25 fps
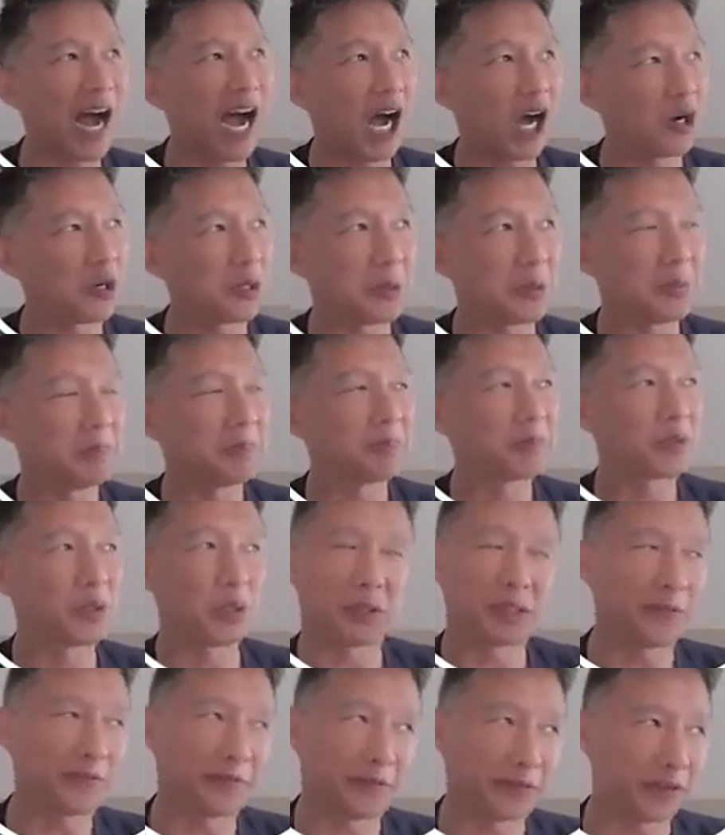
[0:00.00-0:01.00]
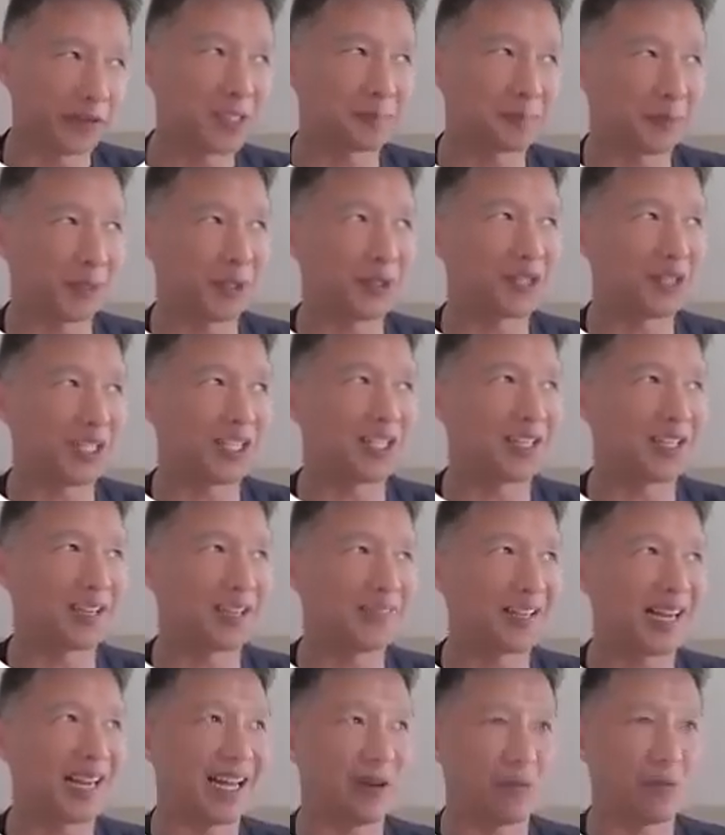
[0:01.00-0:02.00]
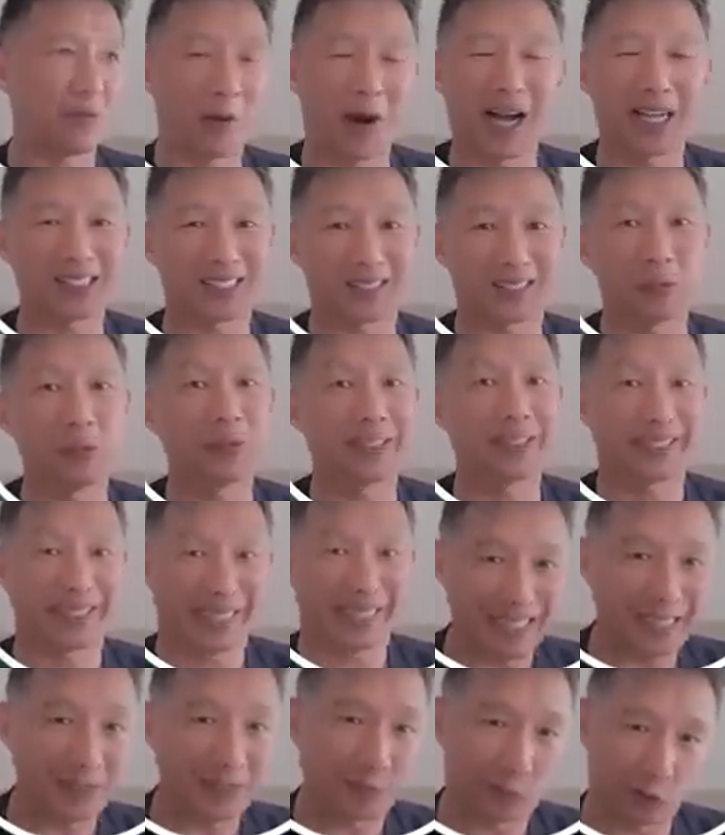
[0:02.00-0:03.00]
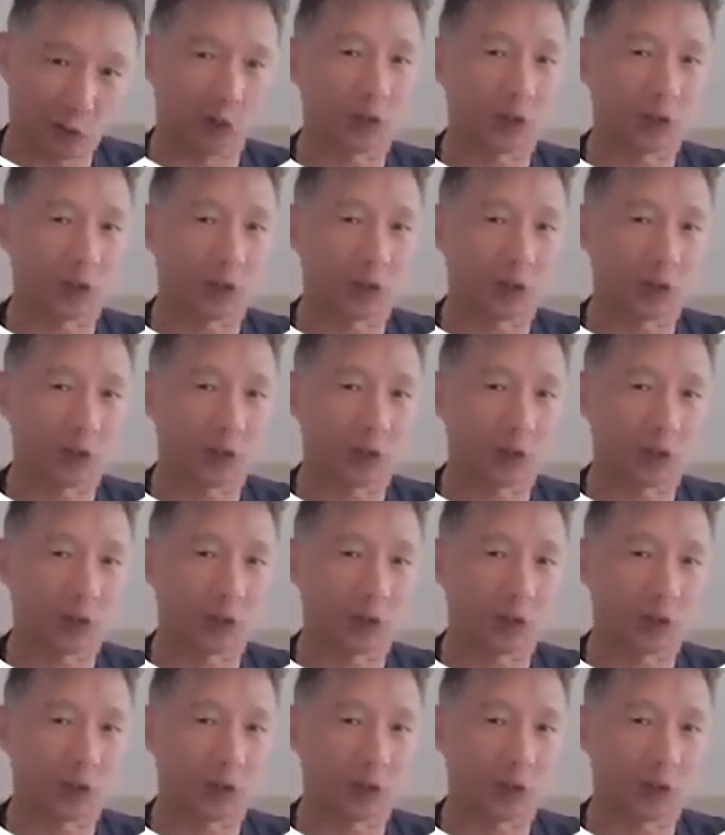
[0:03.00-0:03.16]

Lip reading: wow, you're the first person that I watched who gets